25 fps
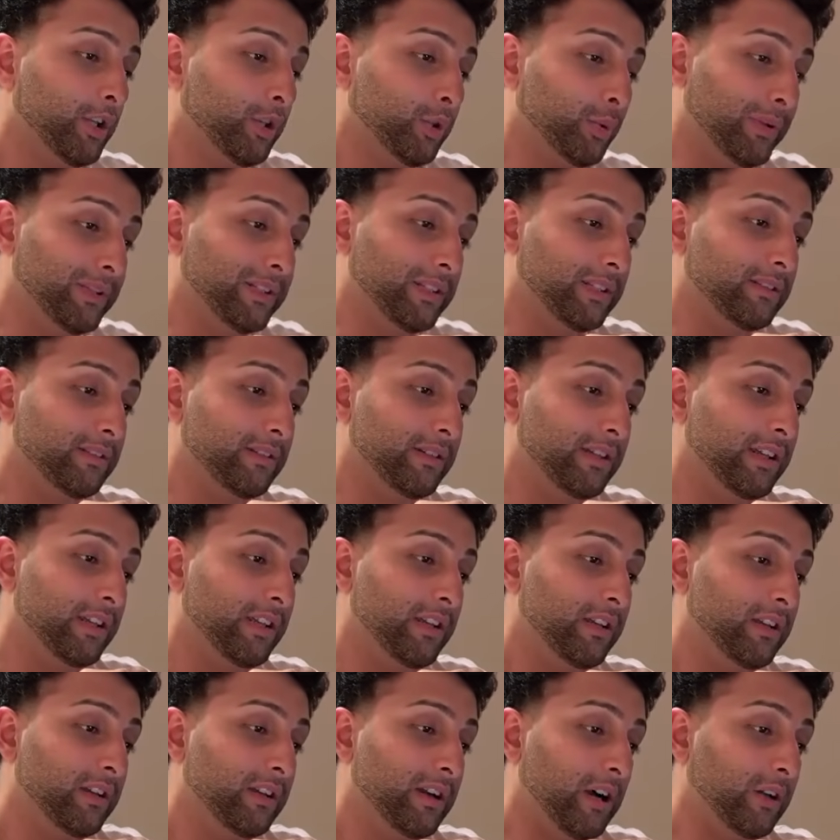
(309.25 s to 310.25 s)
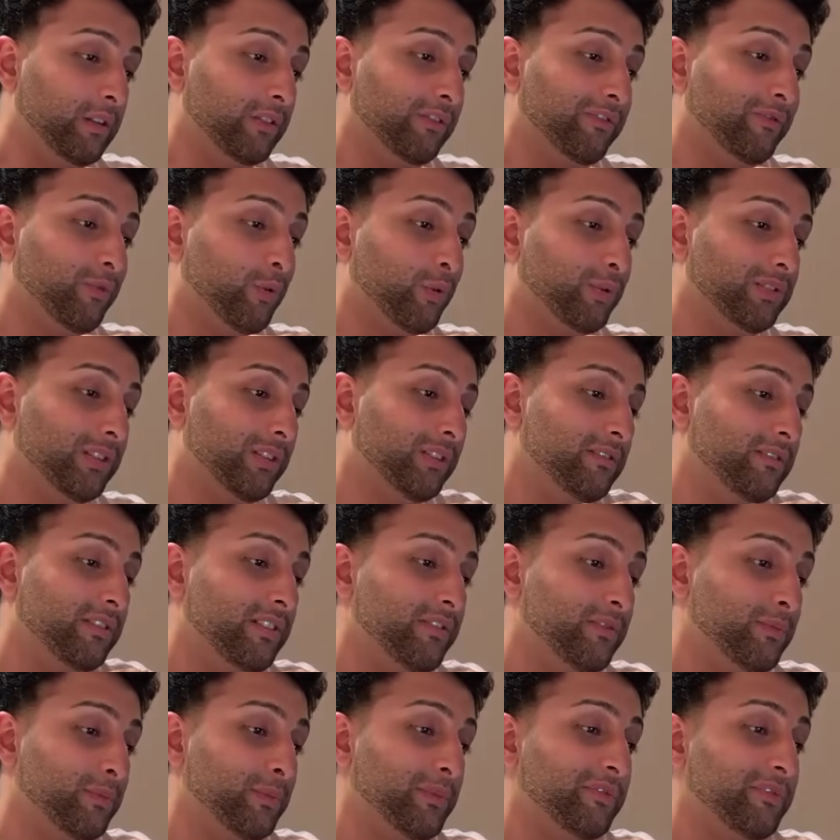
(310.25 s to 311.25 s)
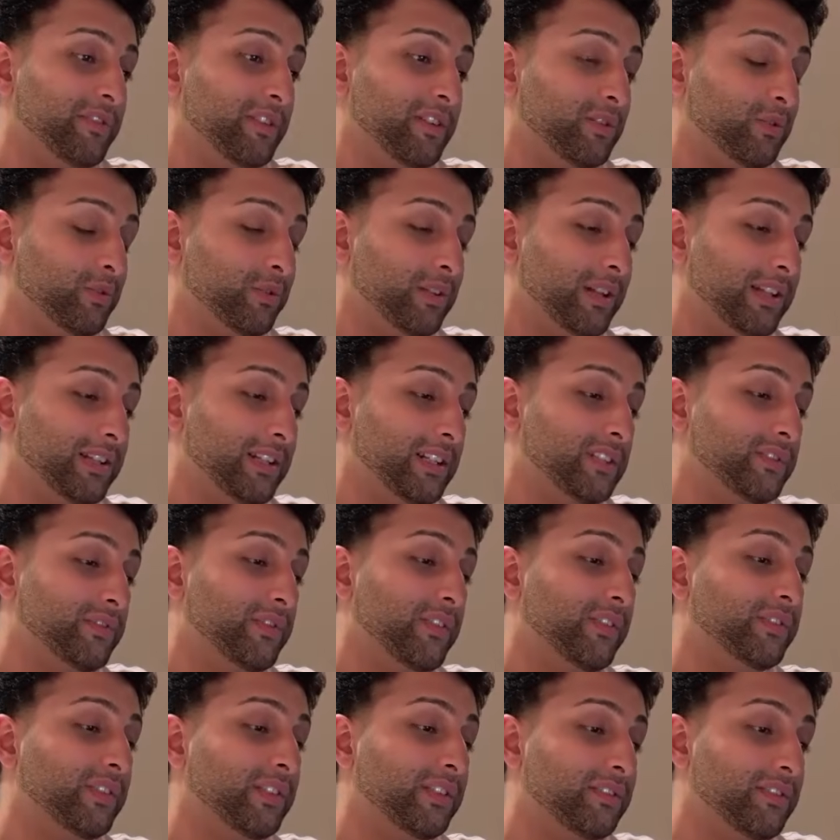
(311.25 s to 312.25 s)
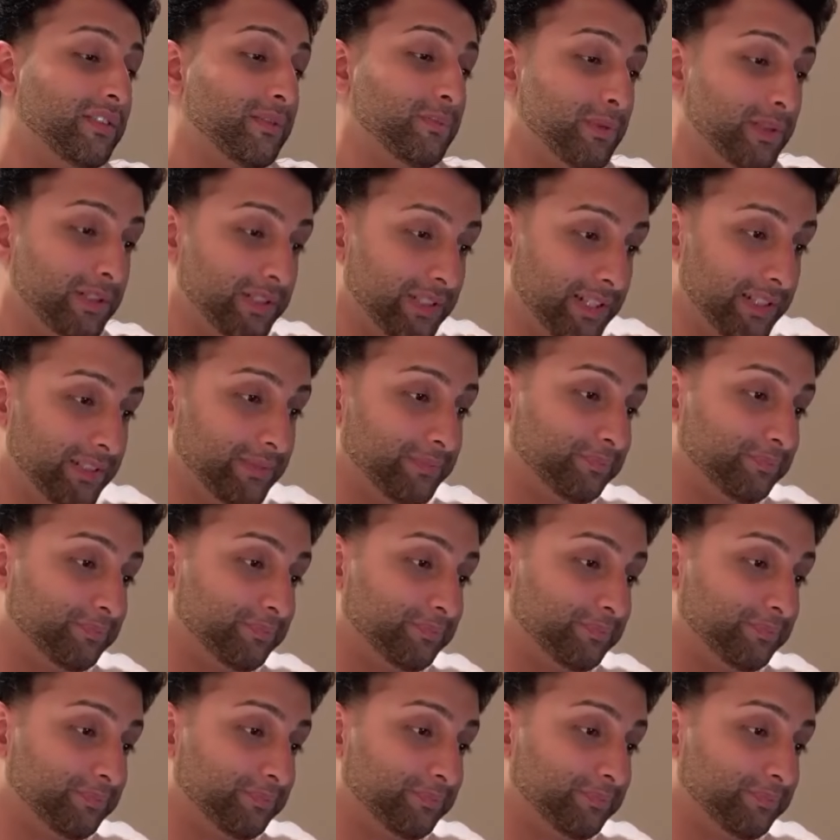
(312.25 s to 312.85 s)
23 out of 43 from the free throw line, it's 53%.